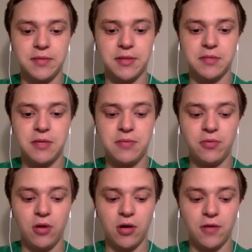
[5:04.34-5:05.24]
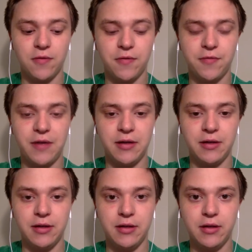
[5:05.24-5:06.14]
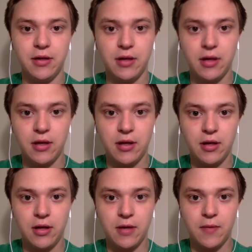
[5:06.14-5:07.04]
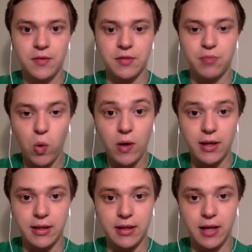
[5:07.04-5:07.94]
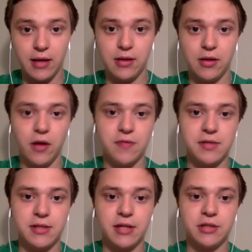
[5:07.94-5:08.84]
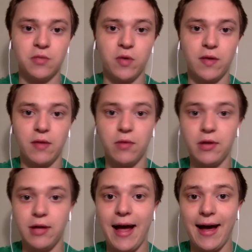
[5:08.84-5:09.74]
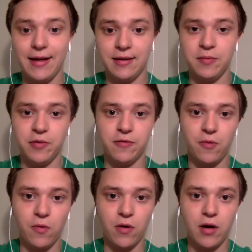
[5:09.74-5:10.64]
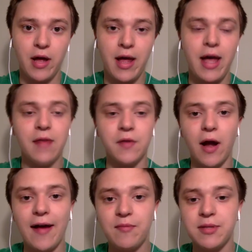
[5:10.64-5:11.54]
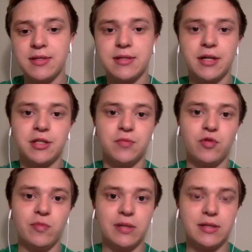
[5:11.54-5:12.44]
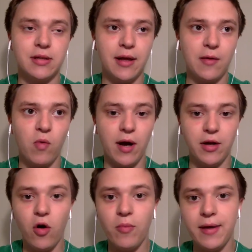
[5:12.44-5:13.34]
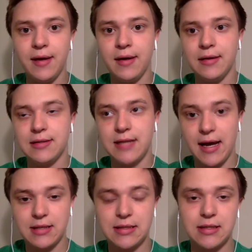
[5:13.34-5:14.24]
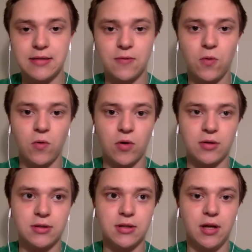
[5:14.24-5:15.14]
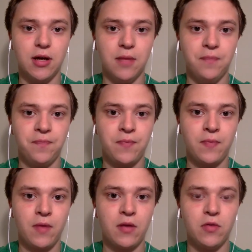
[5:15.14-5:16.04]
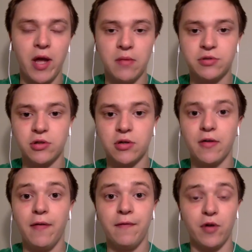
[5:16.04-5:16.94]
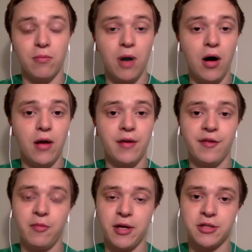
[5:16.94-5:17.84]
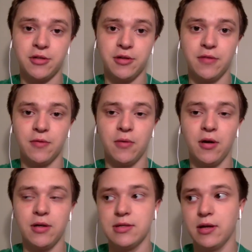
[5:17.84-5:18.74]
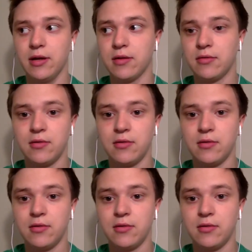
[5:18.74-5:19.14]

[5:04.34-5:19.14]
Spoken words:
because people are finally supporting the idea of secession where they really hadn't before. And there have been secession movements in, like, Wyoming, Texas, of course, New Hampshire, and Vermont especially. Vermont is, like,